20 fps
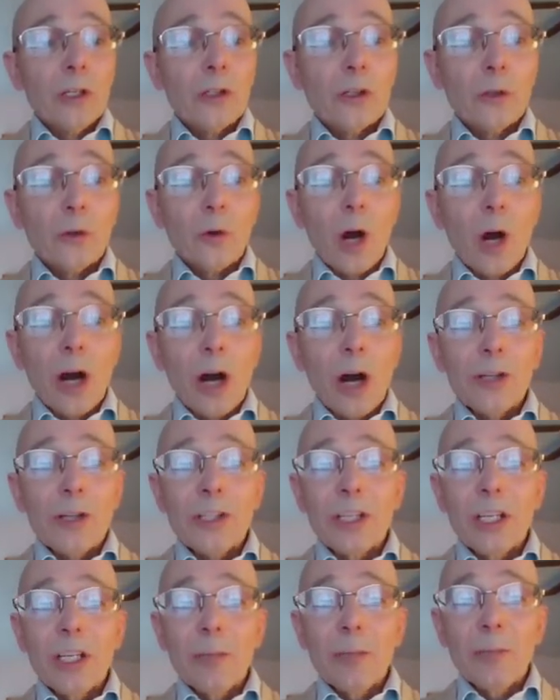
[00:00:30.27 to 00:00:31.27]
to
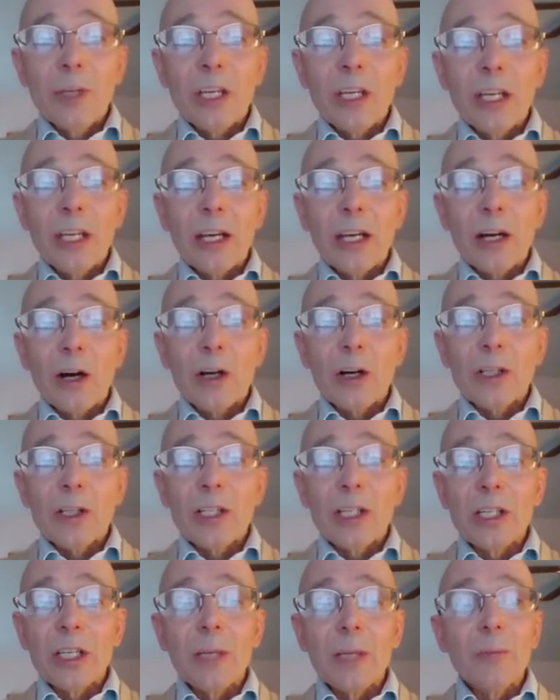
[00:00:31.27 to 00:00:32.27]
RCEP at
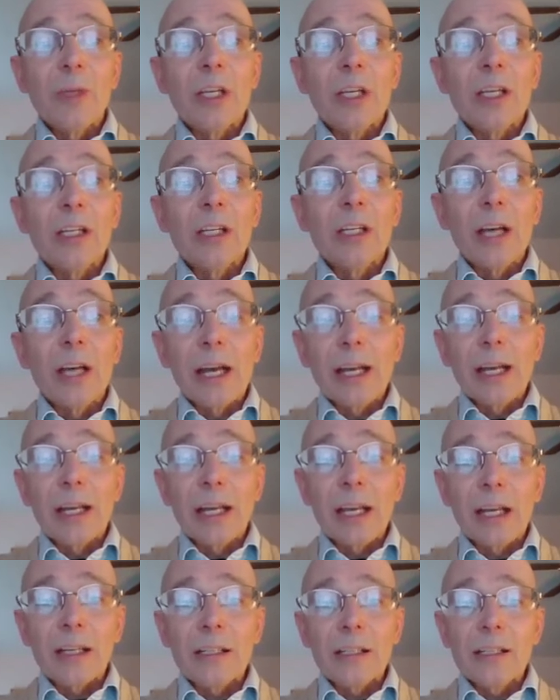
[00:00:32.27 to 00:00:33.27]

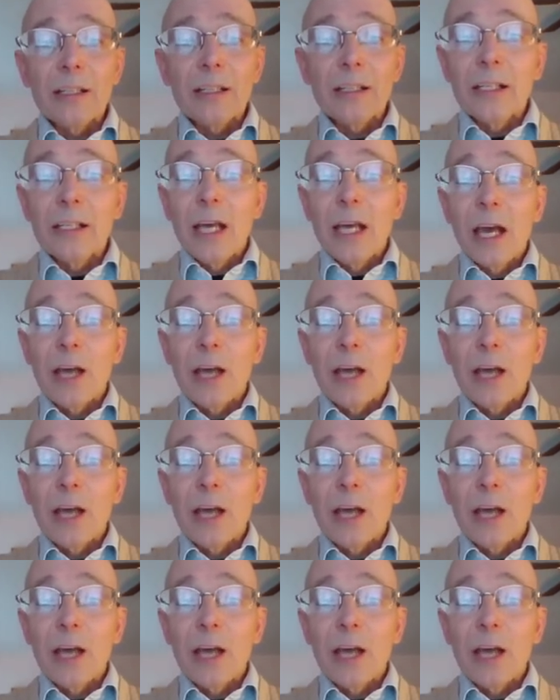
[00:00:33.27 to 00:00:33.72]
rcep.net.